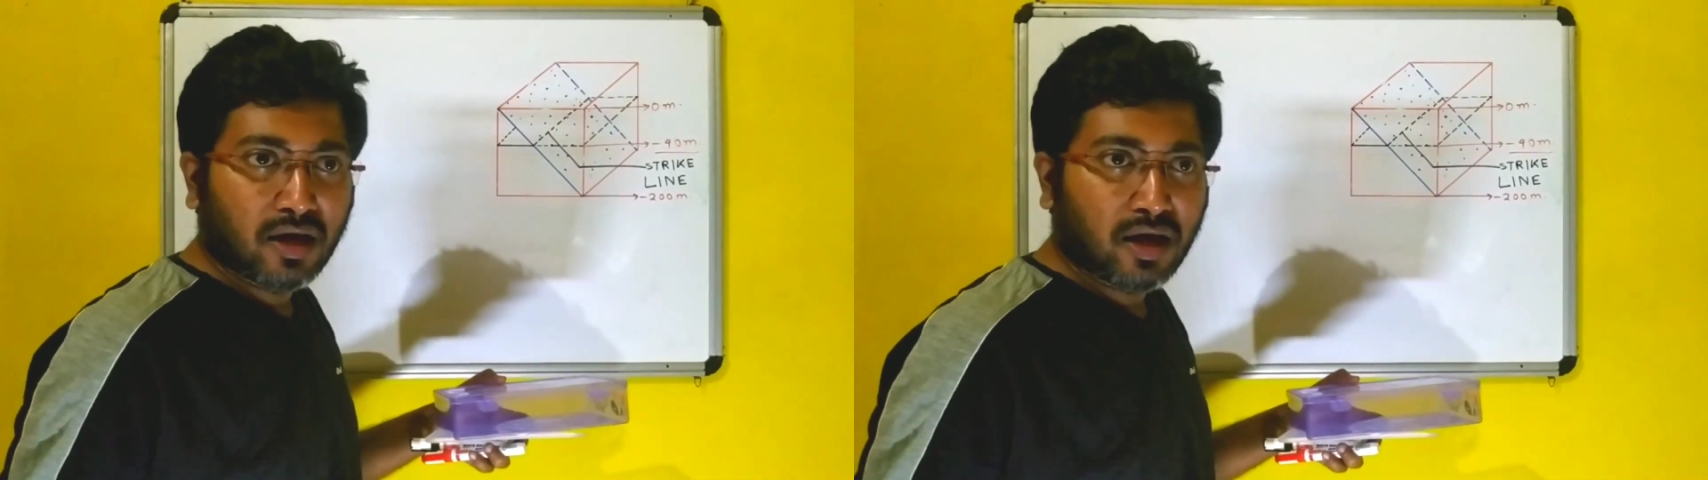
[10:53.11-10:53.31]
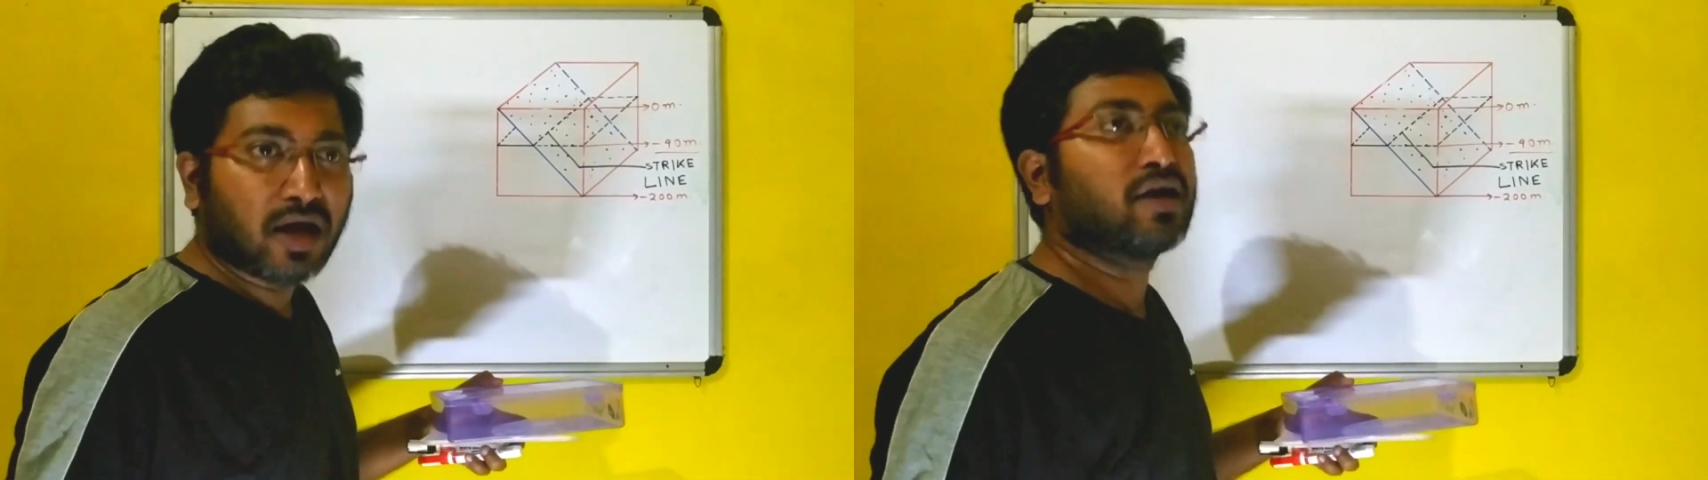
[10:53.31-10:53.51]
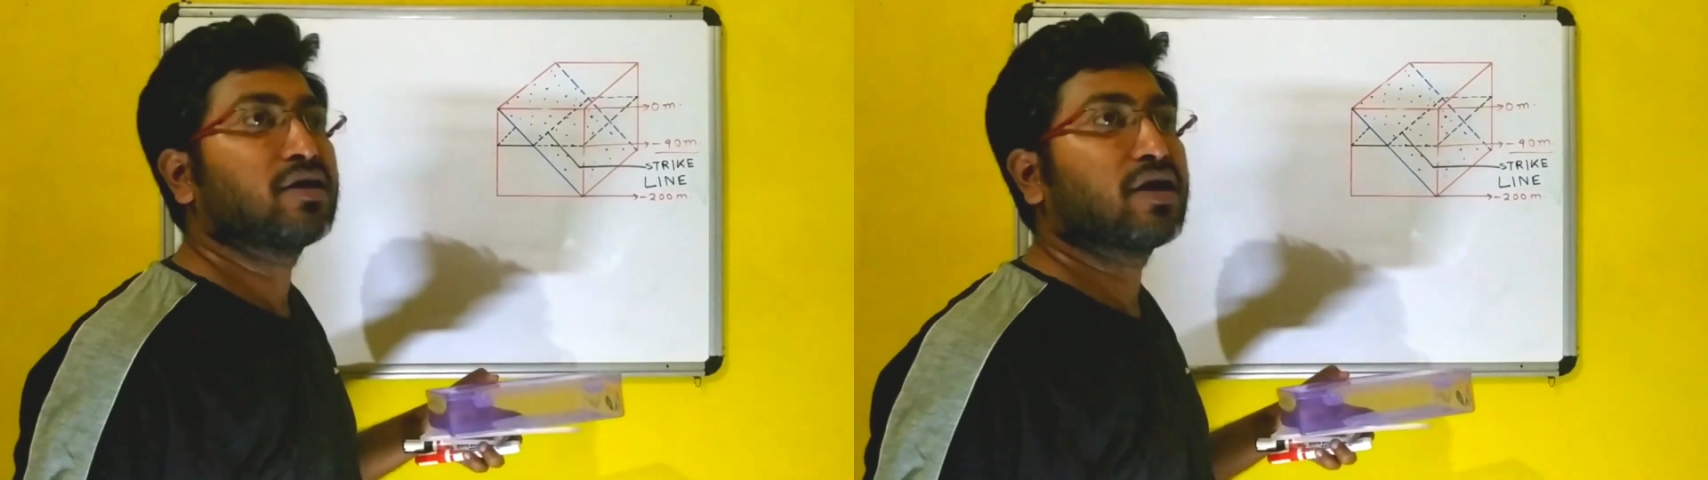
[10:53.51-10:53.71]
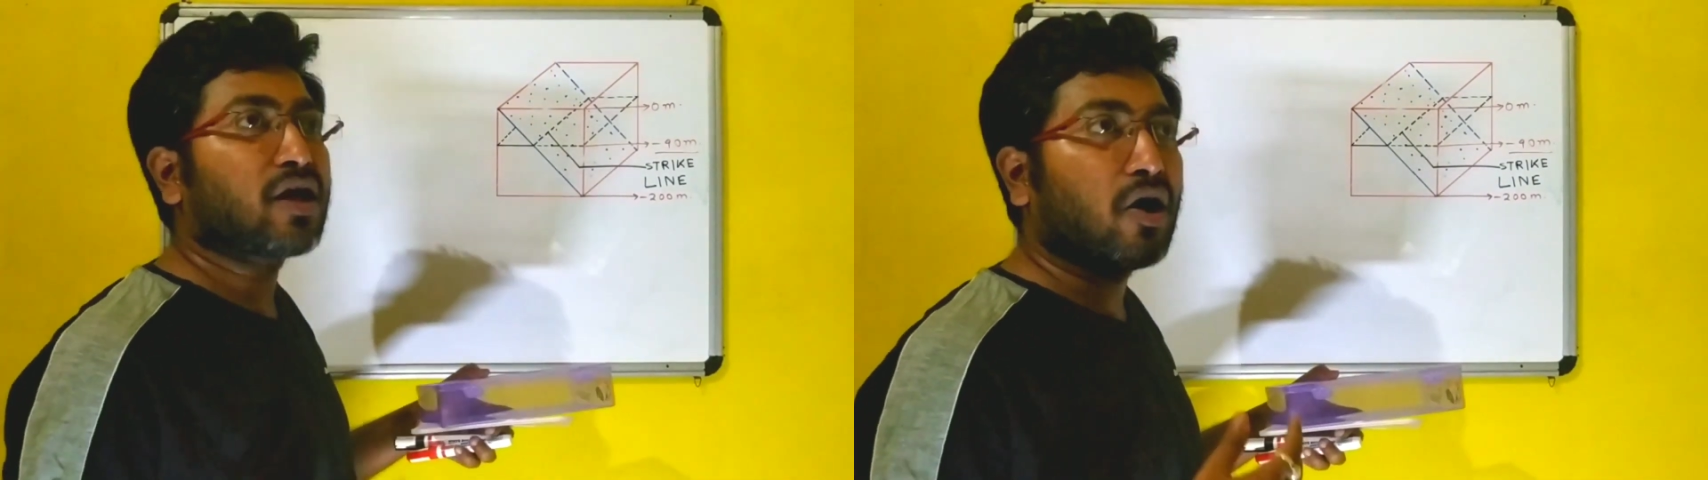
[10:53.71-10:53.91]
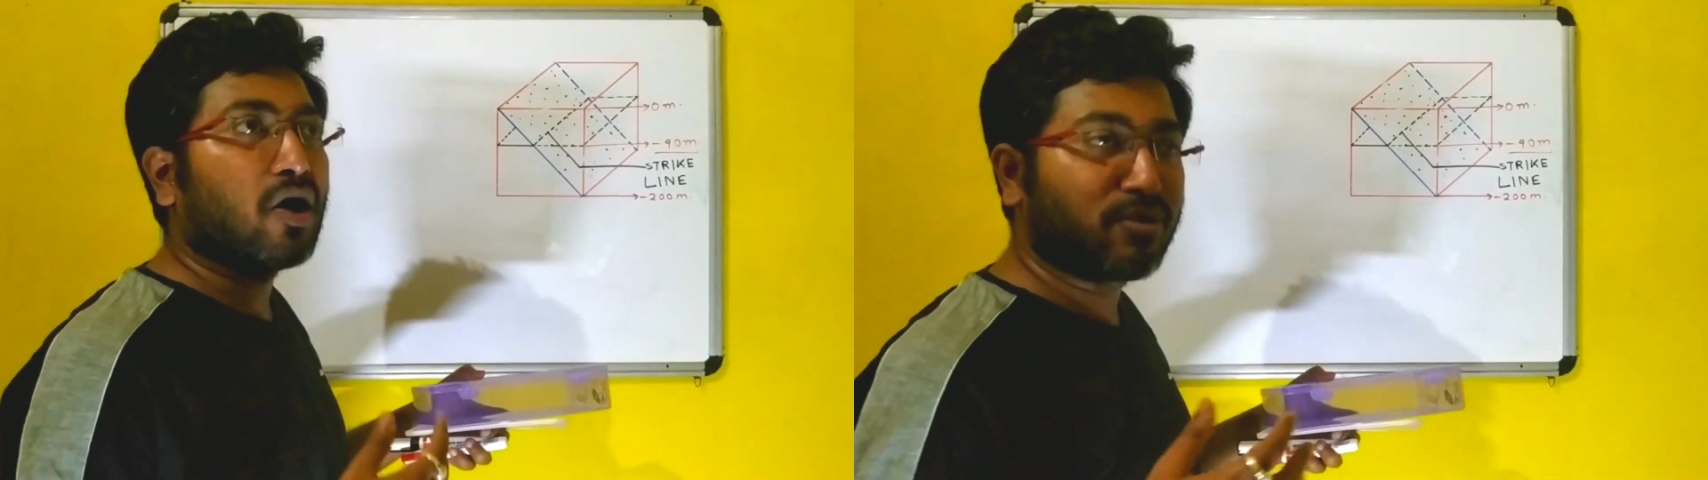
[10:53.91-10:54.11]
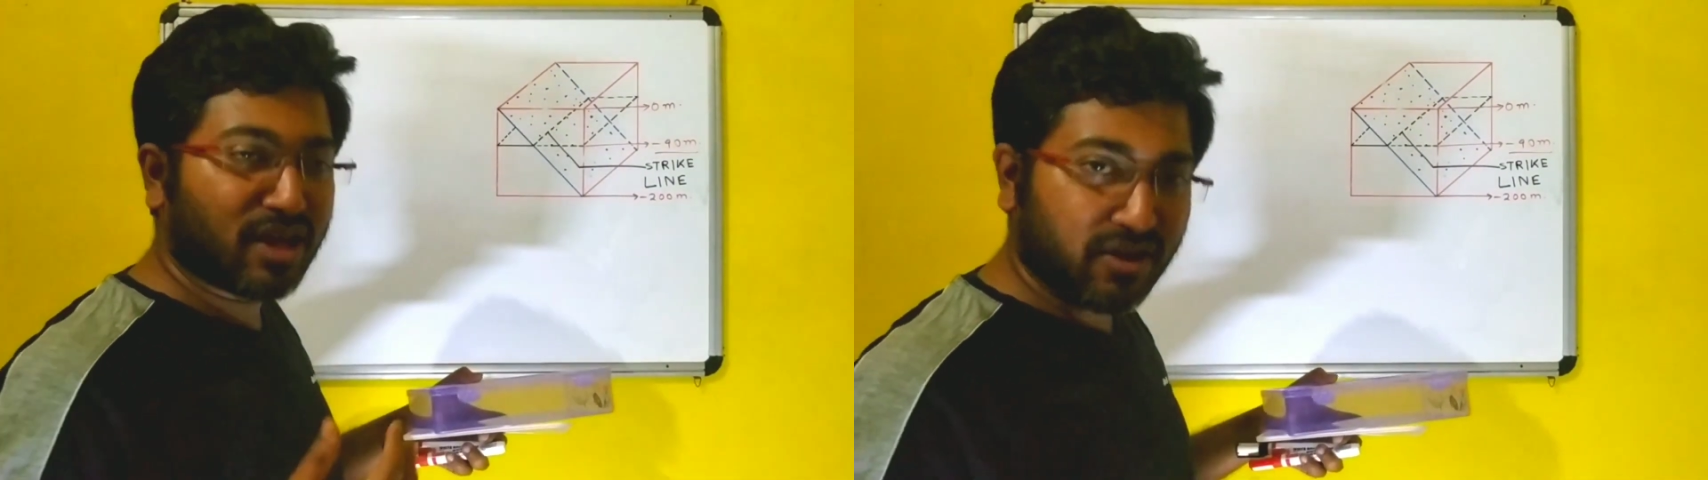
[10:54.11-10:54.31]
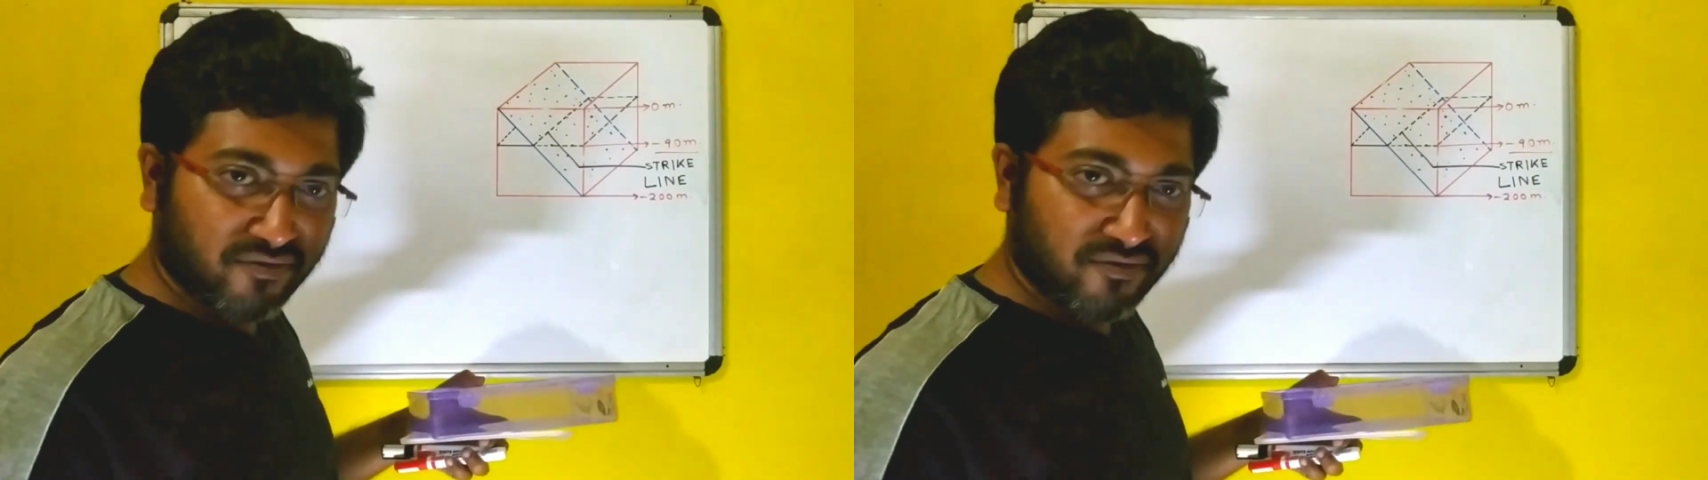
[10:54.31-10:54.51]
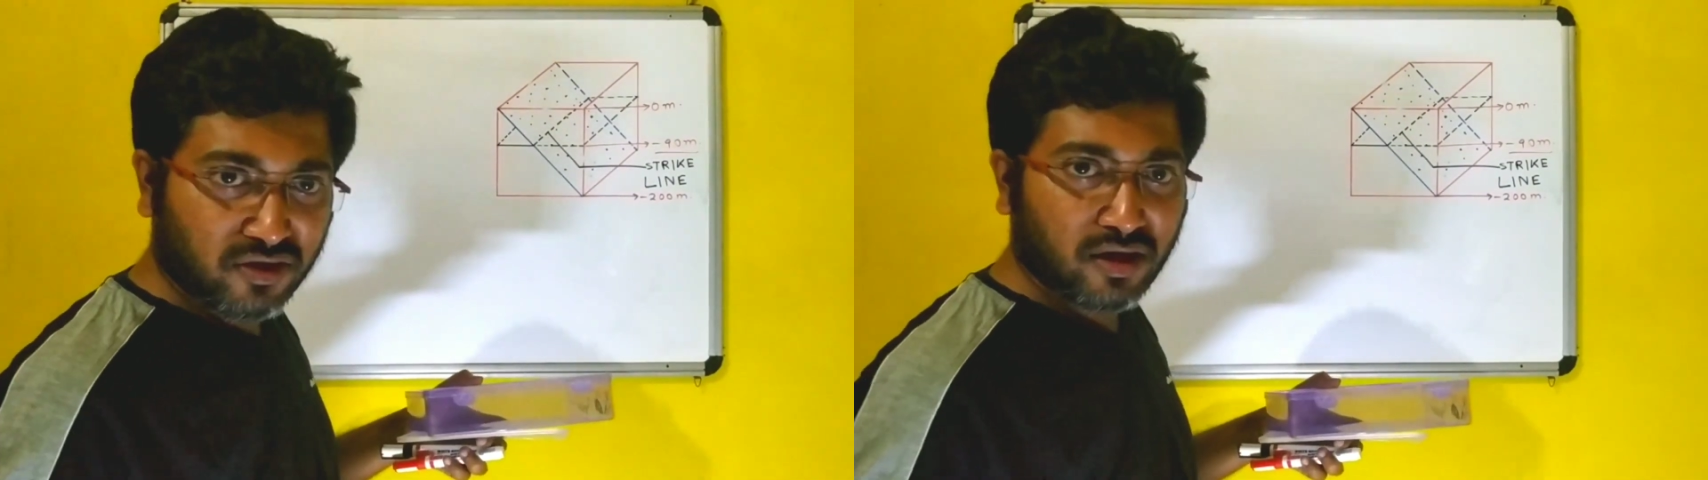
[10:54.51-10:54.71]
and data of depth,